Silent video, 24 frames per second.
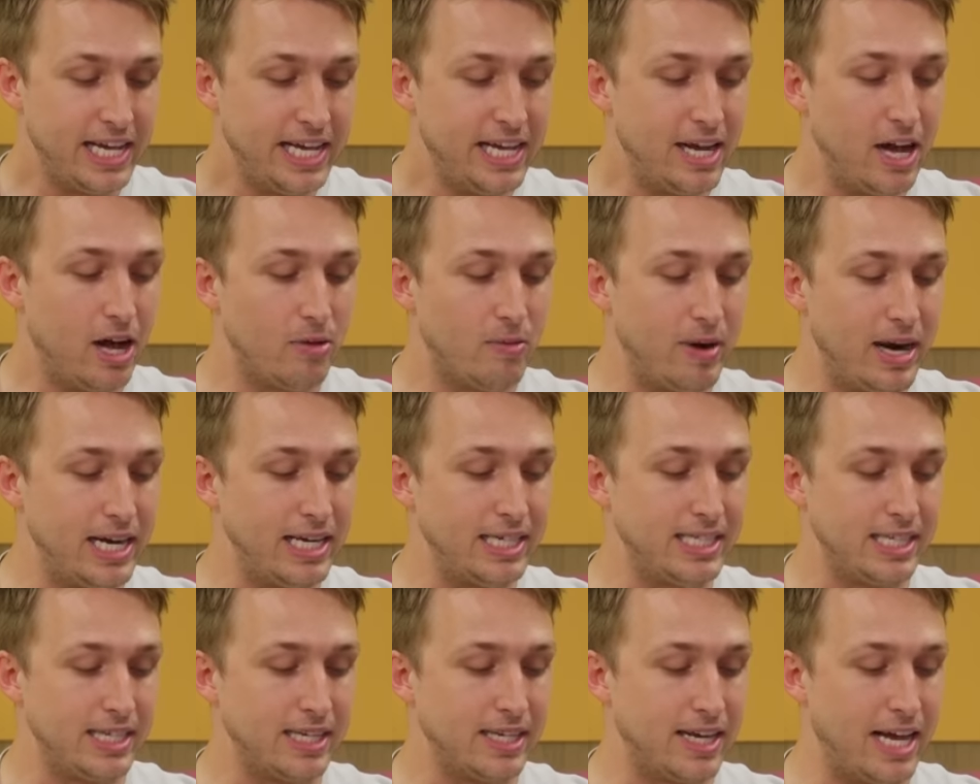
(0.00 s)
He
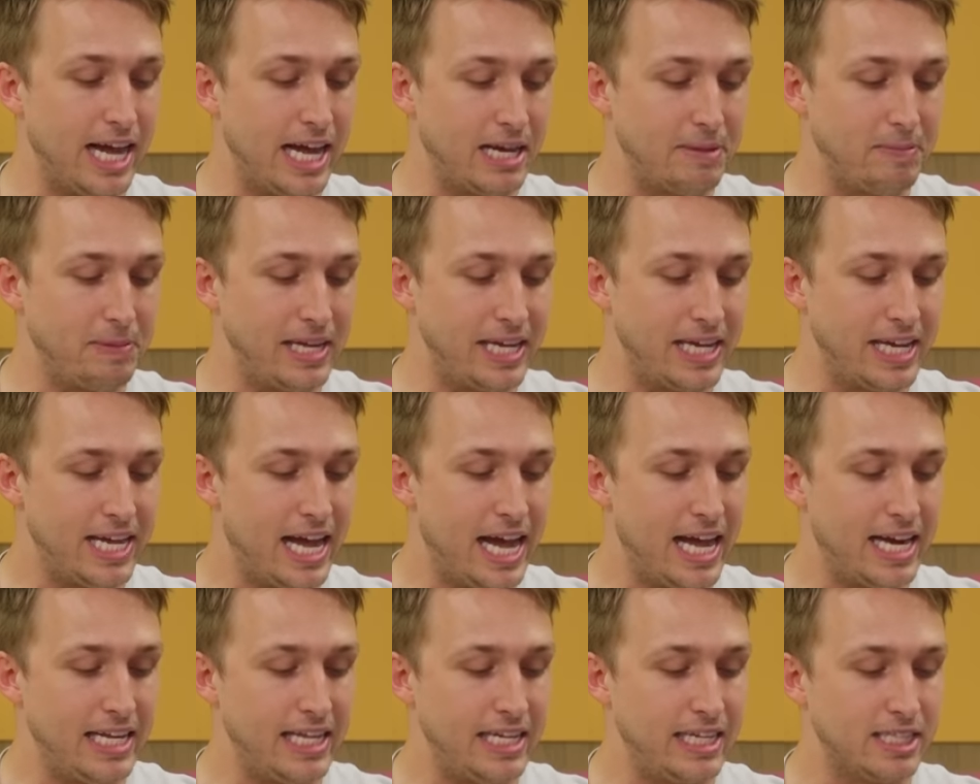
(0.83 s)
already didn't like me,
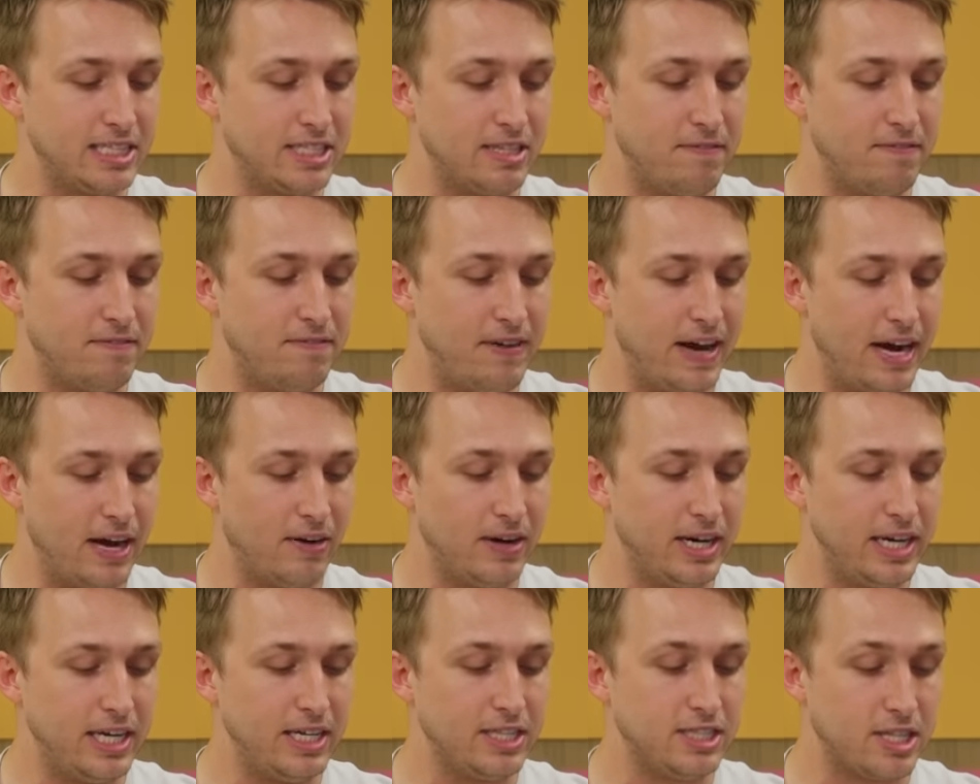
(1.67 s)
and he is a
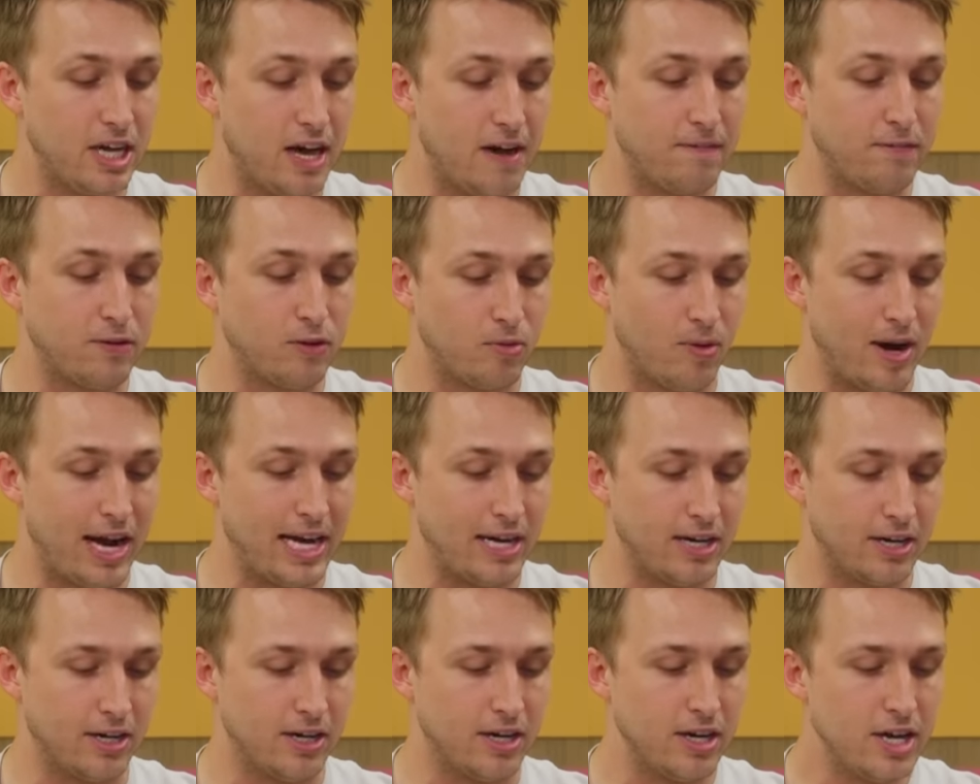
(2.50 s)
very tough
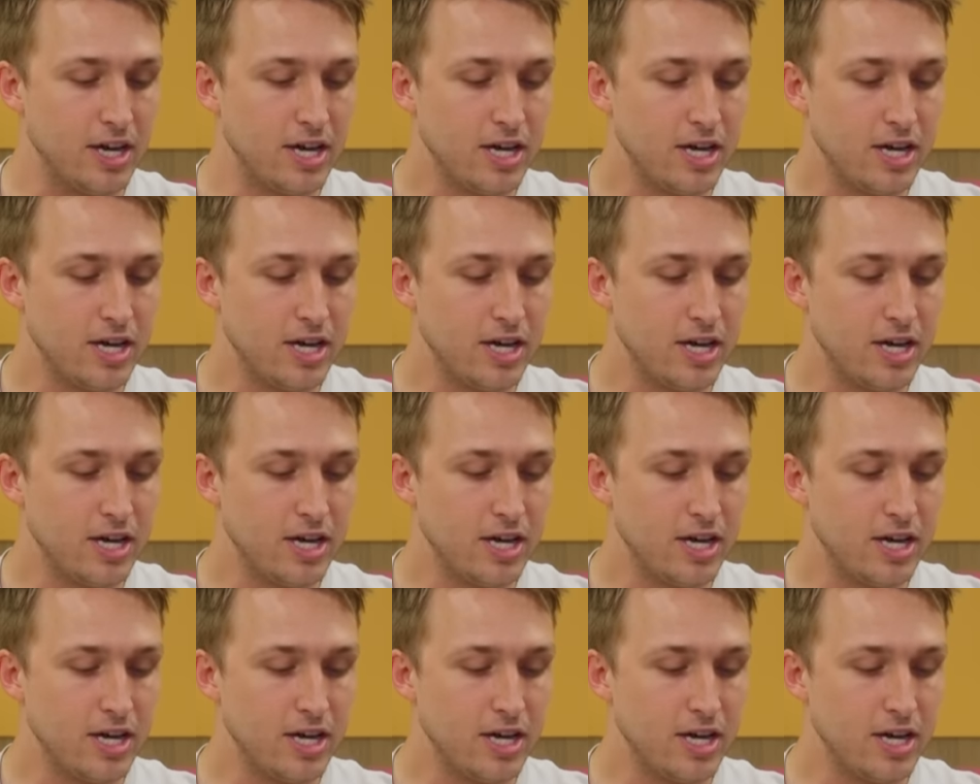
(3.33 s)
grader.